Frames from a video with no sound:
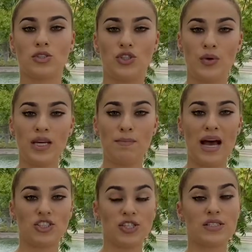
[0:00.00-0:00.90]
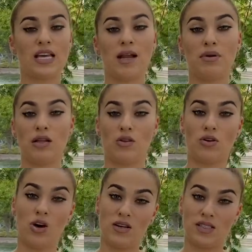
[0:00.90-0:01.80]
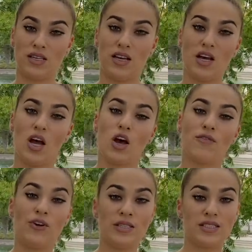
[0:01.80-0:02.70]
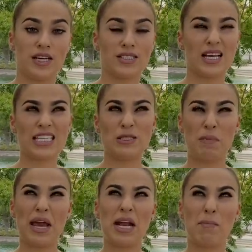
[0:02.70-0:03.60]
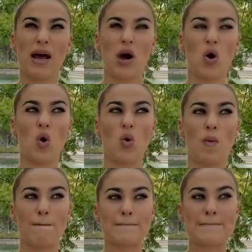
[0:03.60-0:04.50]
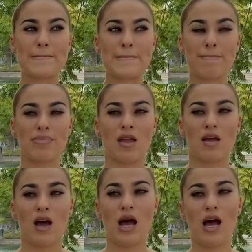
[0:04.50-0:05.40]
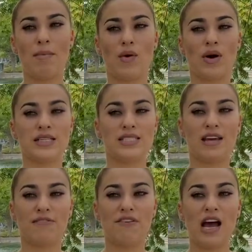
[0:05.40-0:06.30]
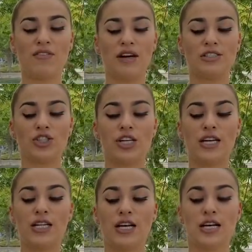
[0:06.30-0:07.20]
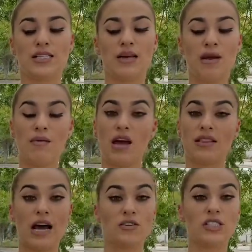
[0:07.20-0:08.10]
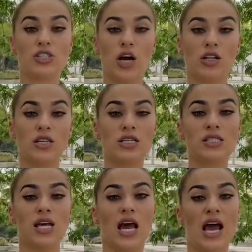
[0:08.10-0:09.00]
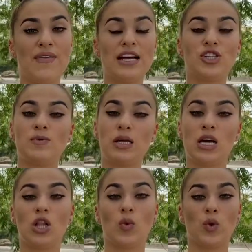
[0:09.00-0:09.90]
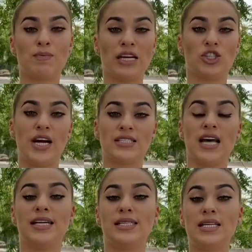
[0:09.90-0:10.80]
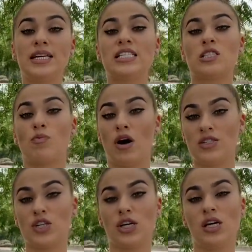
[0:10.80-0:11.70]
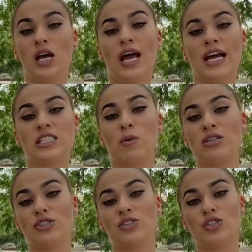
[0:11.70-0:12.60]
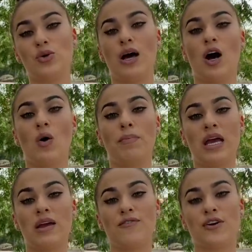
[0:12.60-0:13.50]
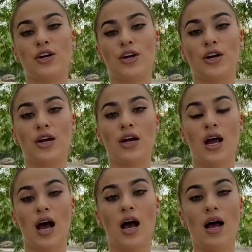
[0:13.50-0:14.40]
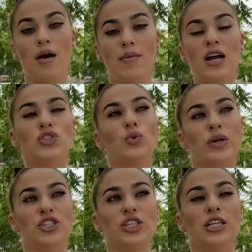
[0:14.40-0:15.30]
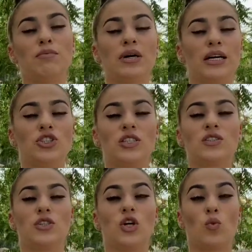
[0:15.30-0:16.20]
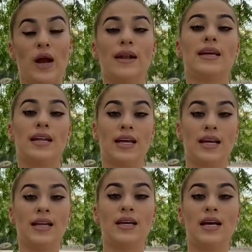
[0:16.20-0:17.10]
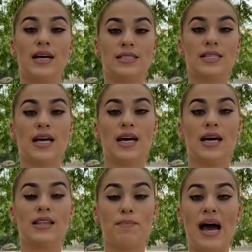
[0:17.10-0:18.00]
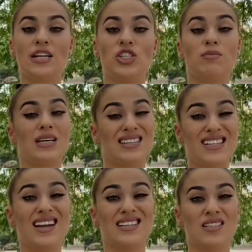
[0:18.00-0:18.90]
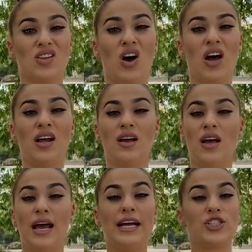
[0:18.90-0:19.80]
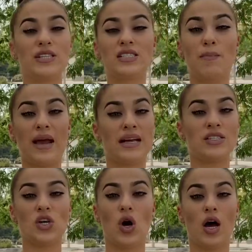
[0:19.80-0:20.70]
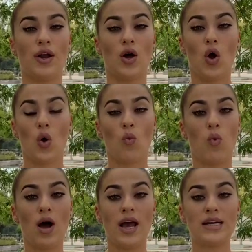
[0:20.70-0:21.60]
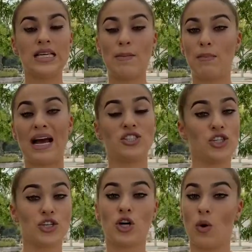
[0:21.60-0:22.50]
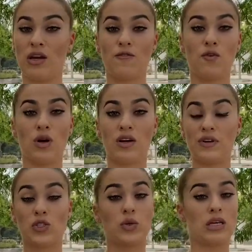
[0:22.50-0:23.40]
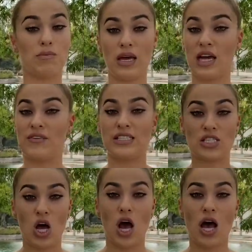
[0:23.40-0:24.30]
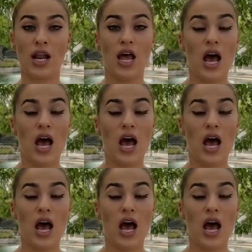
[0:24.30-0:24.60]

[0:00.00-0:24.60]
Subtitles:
Doing pageants can be a little costly. For instance, I paid about, I want to say $500 to maybe $1,000, and that just being alone with my dress. I did get a sponsor, and sponsors do help pay for your, not tuition, but just your way to get in to the pageant, because that is a lot. It just depends on what type of pageant you're going for, if it's really big, if it's not.